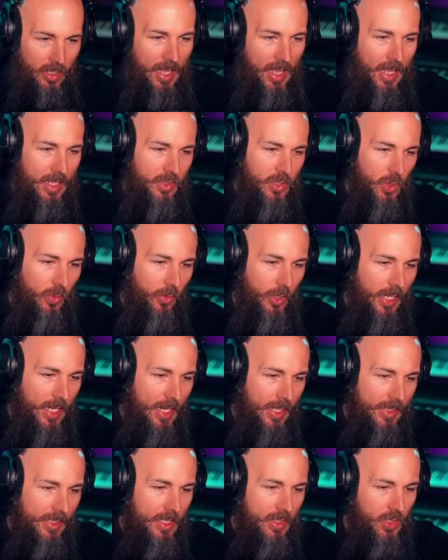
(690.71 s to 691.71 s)
And so if we
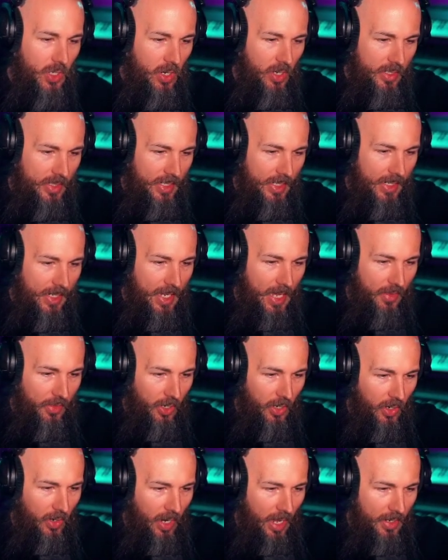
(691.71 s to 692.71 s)
kick these on
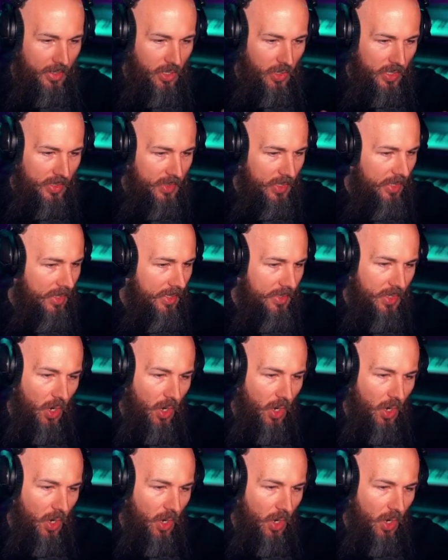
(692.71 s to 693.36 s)
together, and you can see these